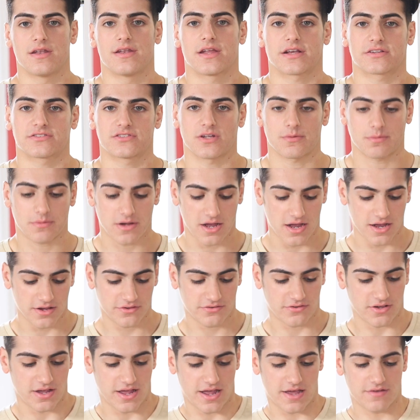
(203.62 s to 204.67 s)
Next up
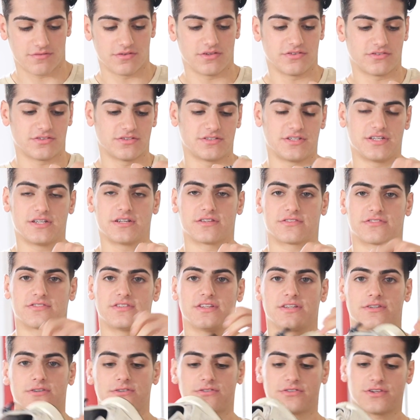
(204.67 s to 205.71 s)
guys, I have these Adidas
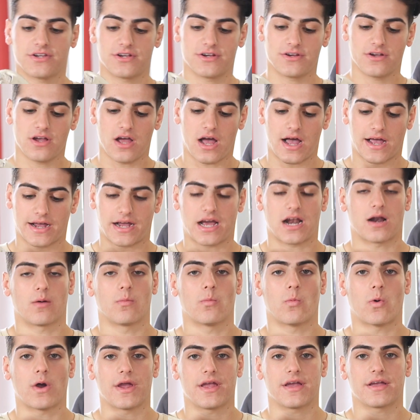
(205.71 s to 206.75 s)
sneakers here. I got
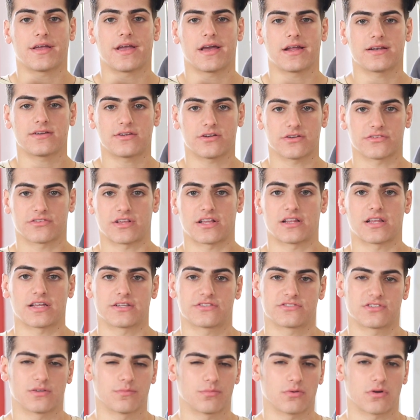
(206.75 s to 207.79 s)
them white again because I
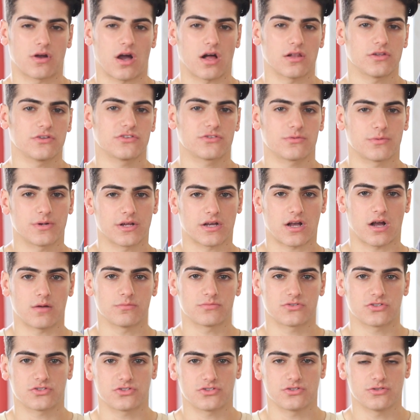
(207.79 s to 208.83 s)
like simple colors when it
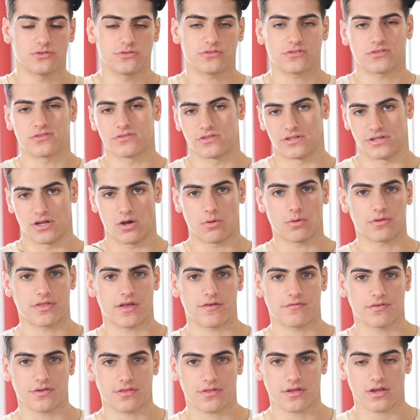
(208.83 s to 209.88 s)
comes to shoes because they go with
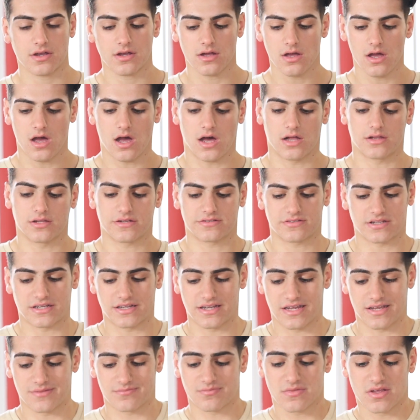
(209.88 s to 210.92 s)
everything, unless I
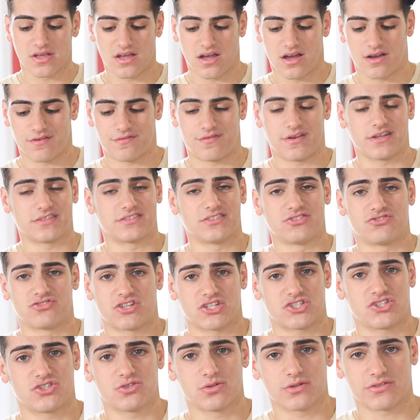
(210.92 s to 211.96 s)
get a fancy
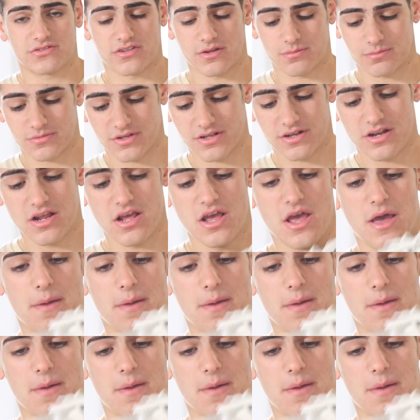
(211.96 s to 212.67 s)
dress shoe or something.